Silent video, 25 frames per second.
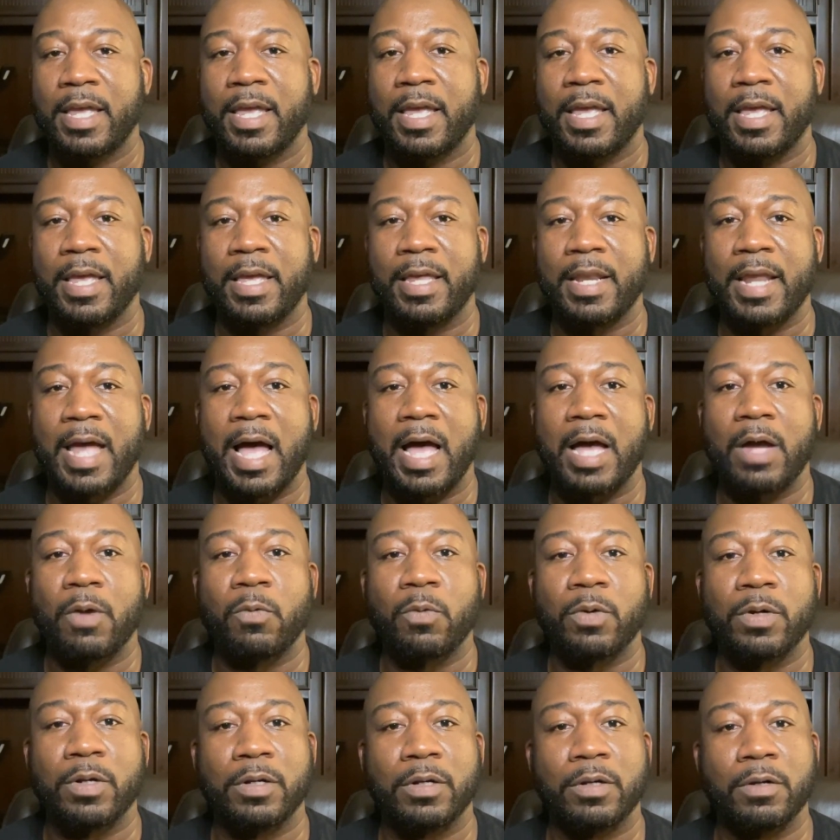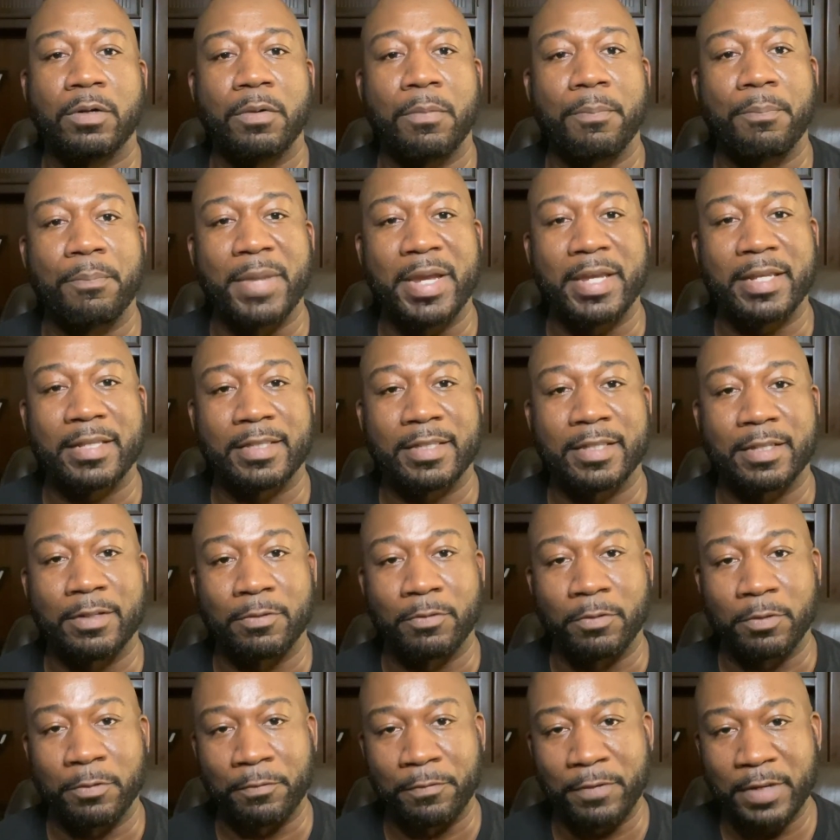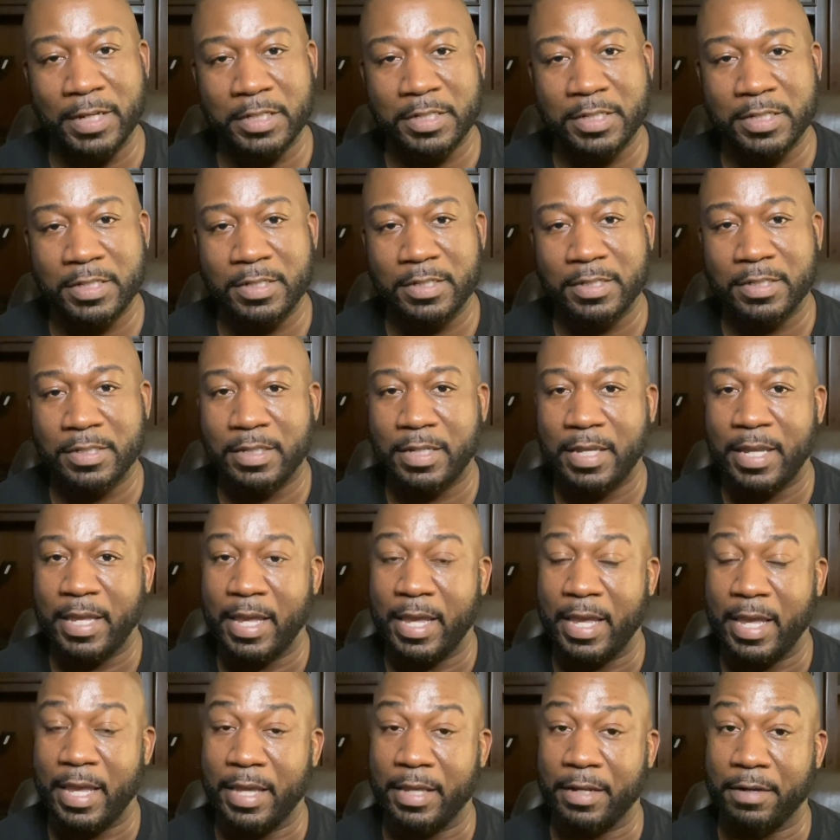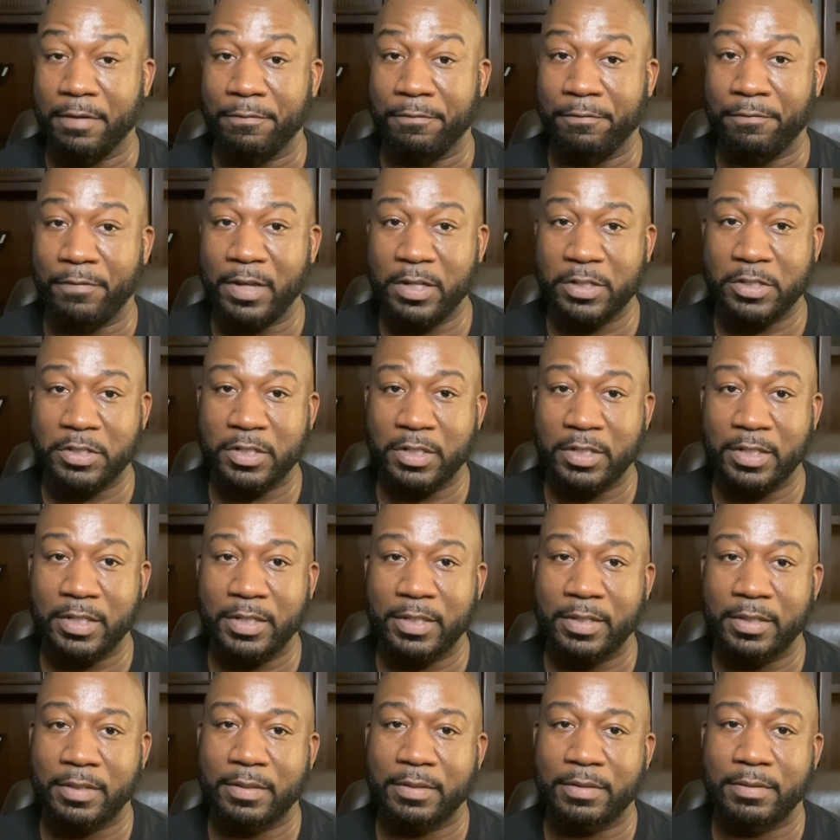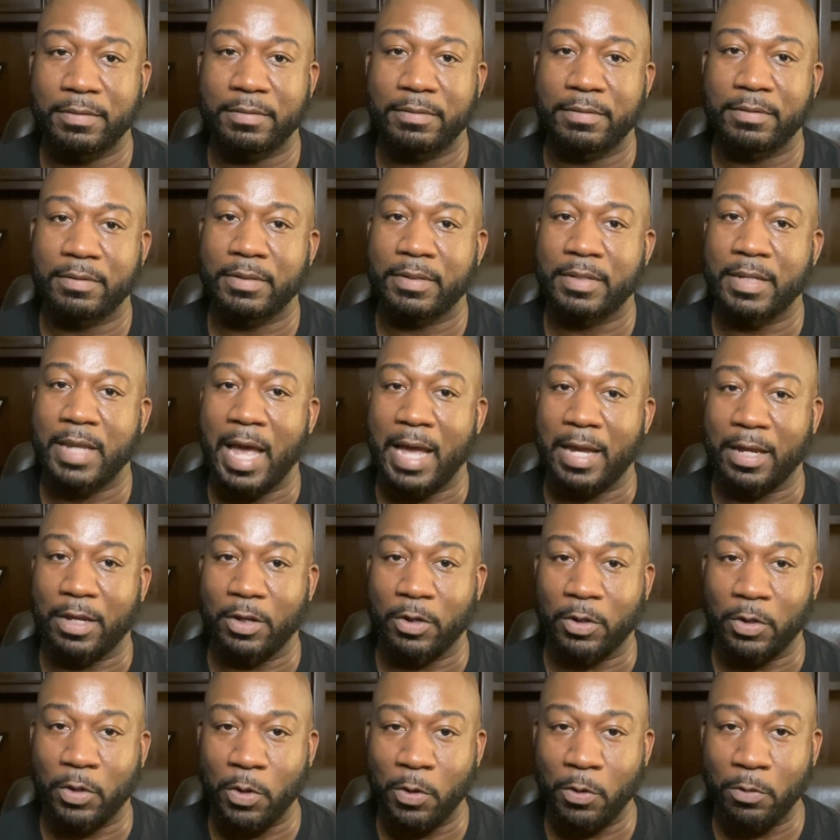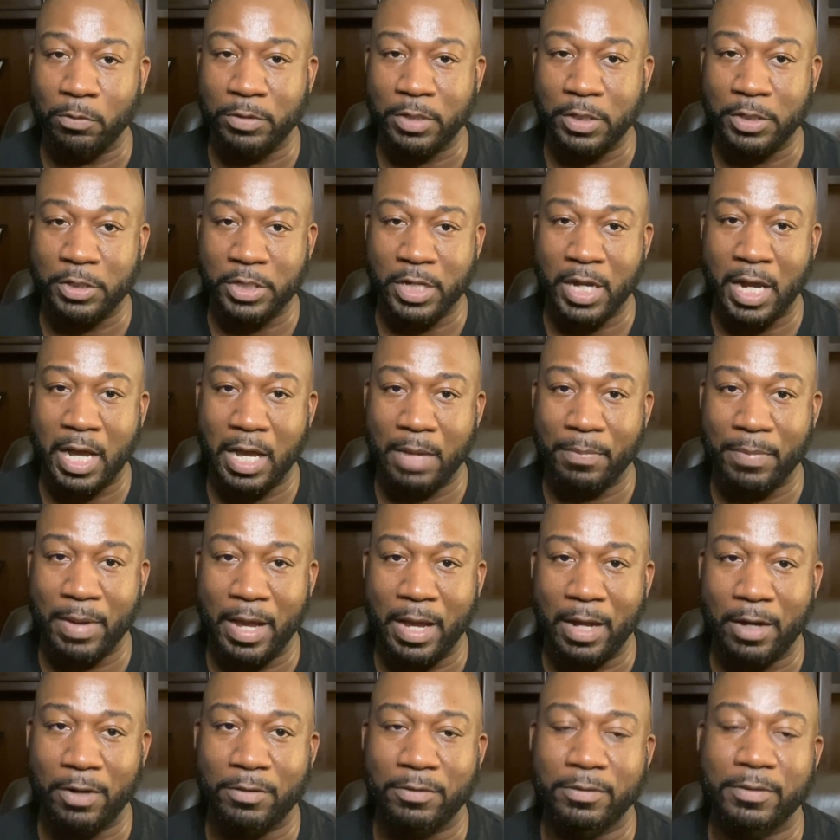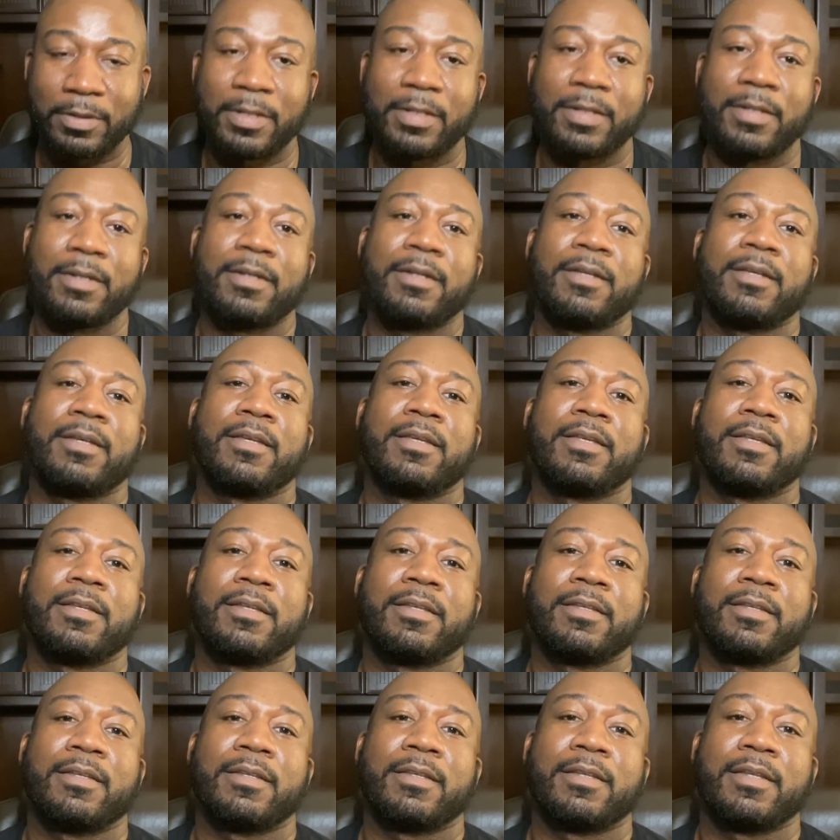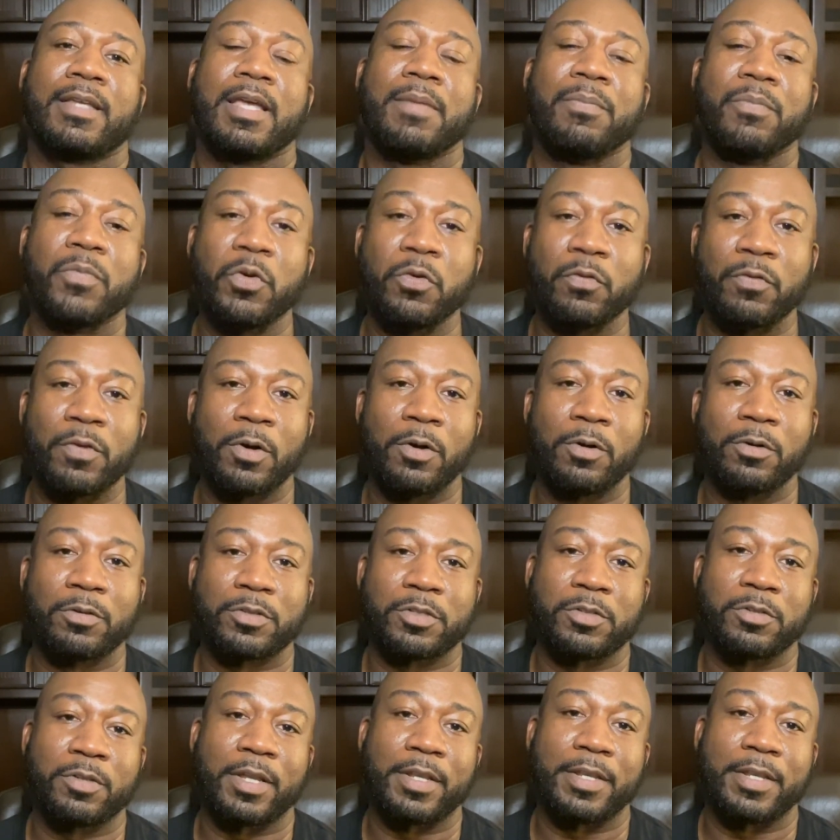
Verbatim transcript: and I will make the revisions and eventually I can close the job out and move on to the